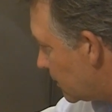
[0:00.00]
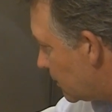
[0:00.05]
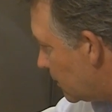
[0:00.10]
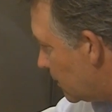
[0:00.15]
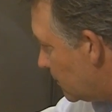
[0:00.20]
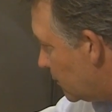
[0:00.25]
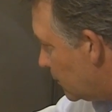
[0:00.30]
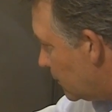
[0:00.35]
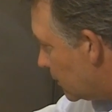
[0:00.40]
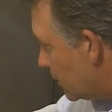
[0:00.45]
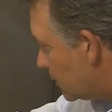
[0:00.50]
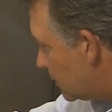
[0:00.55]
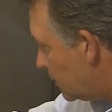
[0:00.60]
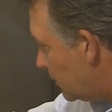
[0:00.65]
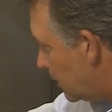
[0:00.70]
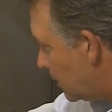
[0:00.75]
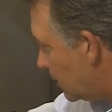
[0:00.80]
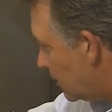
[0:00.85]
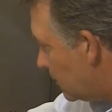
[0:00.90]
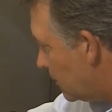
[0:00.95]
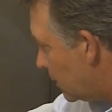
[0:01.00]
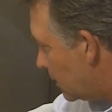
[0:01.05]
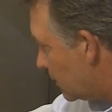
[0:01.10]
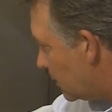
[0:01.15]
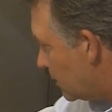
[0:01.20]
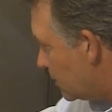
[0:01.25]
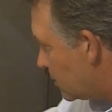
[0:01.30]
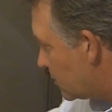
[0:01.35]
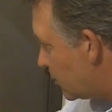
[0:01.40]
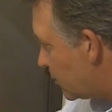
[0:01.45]
So I'm doing 200
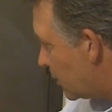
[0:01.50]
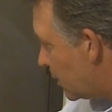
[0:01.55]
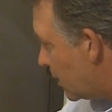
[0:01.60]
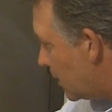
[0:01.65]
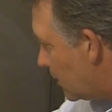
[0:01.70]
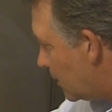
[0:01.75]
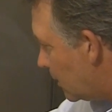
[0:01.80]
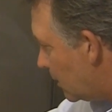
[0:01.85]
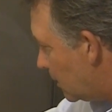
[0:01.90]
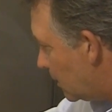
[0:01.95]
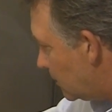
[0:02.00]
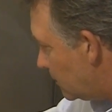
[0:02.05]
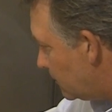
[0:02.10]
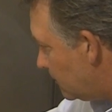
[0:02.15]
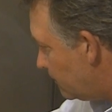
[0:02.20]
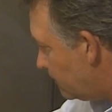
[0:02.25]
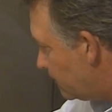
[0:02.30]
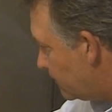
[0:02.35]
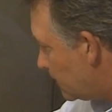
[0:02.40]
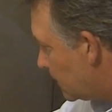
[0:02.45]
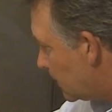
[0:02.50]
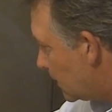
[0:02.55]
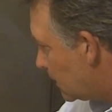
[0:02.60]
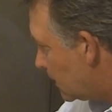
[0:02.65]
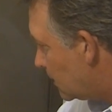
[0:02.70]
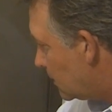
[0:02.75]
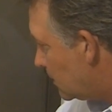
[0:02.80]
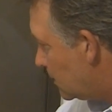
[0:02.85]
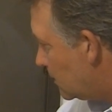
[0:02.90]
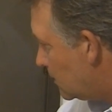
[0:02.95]
milliliters per hour
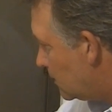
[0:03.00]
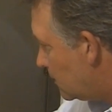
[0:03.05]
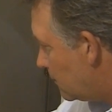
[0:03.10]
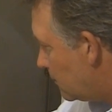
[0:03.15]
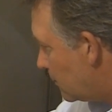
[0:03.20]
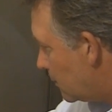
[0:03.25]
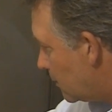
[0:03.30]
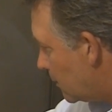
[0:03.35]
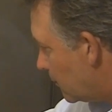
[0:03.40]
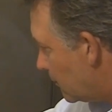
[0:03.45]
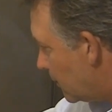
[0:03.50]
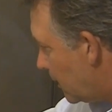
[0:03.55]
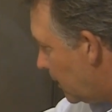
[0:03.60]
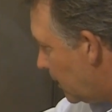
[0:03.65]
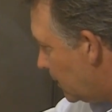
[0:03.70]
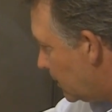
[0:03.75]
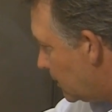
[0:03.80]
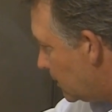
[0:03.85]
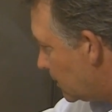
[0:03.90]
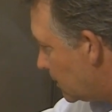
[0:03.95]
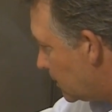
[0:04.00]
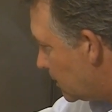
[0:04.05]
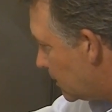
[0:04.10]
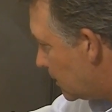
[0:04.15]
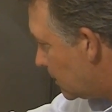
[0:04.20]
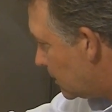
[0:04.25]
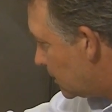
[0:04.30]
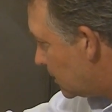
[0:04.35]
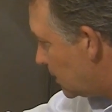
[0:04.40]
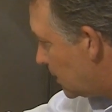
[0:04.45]
for a rate
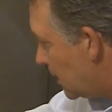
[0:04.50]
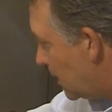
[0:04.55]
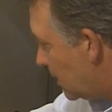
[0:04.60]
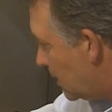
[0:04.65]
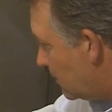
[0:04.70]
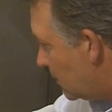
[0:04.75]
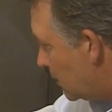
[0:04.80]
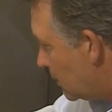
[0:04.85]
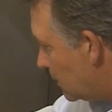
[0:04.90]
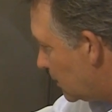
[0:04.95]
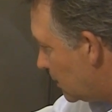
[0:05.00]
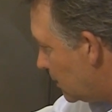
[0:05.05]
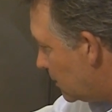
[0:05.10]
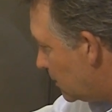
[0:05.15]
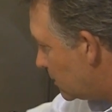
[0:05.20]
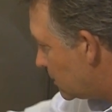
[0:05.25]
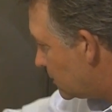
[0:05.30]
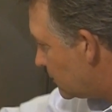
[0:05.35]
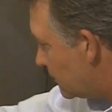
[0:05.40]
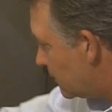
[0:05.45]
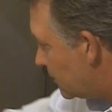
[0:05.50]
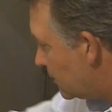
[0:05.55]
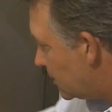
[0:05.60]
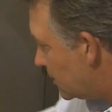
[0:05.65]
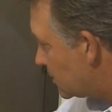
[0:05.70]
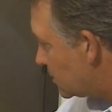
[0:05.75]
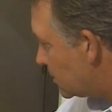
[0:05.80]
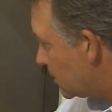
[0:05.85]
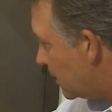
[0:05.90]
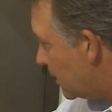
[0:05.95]
and 10 milliliters for
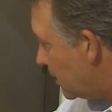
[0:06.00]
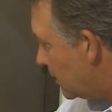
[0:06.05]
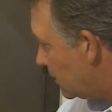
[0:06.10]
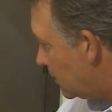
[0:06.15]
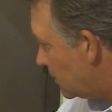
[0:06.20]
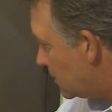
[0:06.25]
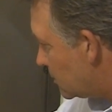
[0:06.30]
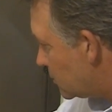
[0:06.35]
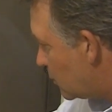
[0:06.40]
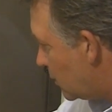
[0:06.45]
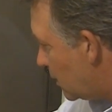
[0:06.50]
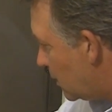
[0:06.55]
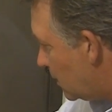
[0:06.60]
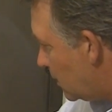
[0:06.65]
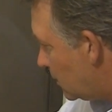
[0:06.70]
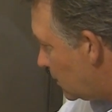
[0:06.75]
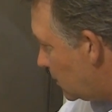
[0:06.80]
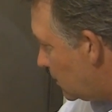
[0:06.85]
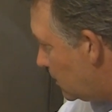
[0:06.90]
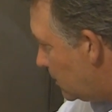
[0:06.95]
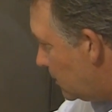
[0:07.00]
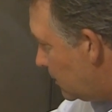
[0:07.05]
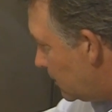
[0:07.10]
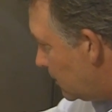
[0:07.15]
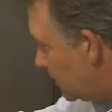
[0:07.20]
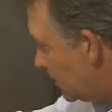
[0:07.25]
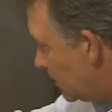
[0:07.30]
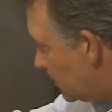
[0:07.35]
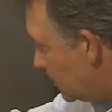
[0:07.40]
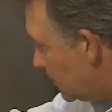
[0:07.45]
this channel as well.
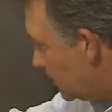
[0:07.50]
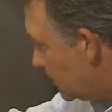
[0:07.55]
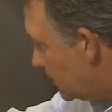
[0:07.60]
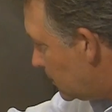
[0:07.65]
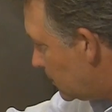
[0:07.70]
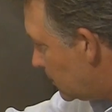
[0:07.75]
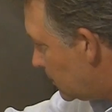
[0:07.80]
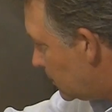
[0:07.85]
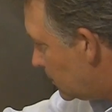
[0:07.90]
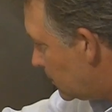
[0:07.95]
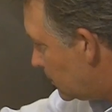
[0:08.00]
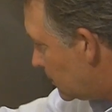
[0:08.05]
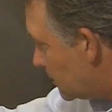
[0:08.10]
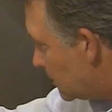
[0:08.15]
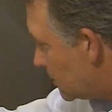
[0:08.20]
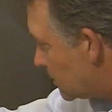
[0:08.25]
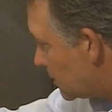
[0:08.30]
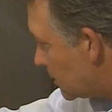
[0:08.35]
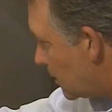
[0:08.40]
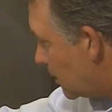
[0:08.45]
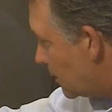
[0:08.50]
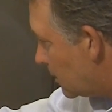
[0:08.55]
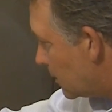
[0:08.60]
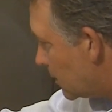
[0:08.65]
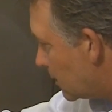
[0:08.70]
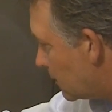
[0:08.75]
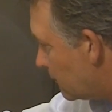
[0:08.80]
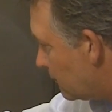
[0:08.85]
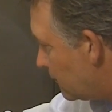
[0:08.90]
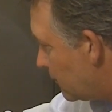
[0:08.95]
Start
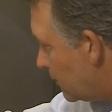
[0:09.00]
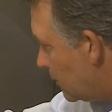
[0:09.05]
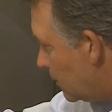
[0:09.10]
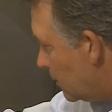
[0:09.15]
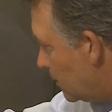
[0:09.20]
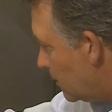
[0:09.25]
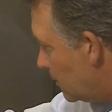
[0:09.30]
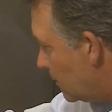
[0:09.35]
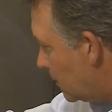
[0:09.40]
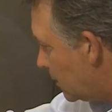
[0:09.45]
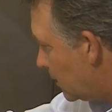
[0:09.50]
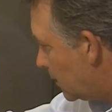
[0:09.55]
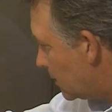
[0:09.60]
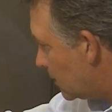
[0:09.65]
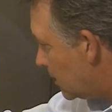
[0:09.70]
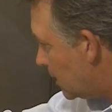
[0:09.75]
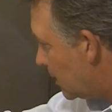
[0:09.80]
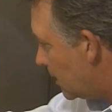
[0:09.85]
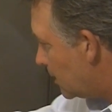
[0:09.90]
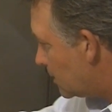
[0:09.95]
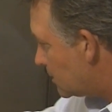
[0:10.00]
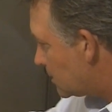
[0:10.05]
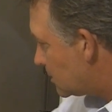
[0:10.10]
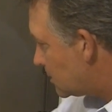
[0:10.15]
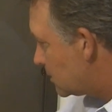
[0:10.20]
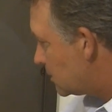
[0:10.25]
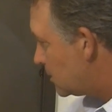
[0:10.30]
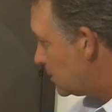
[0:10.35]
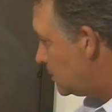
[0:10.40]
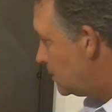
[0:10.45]
to confirm, hit
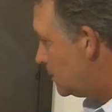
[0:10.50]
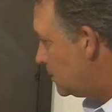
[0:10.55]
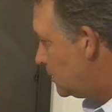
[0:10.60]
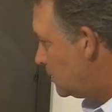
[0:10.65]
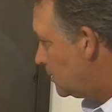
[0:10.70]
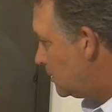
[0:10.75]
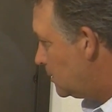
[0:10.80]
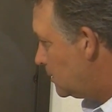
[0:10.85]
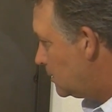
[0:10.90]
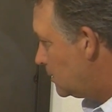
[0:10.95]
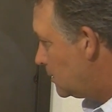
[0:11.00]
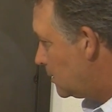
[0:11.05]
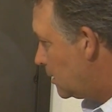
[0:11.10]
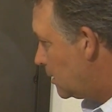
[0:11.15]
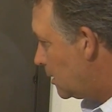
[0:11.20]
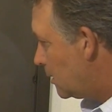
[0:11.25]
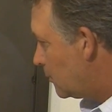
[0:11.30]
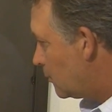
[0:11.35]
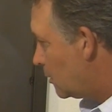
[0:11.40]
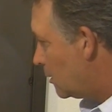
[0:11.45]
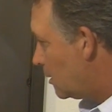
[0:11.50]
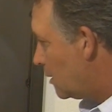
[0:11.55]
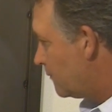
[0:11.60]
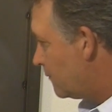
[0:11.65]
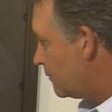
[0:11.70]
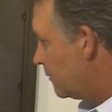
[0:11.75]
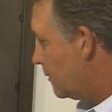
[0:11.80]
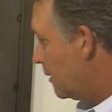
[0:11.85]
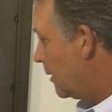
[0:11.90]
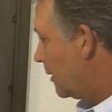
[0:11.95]
yes, and we're
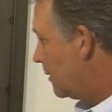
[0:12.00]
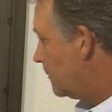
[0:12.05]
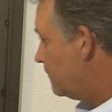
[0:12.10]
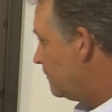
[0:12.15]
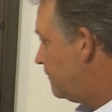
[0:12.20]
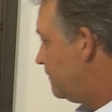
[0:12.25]
off and running.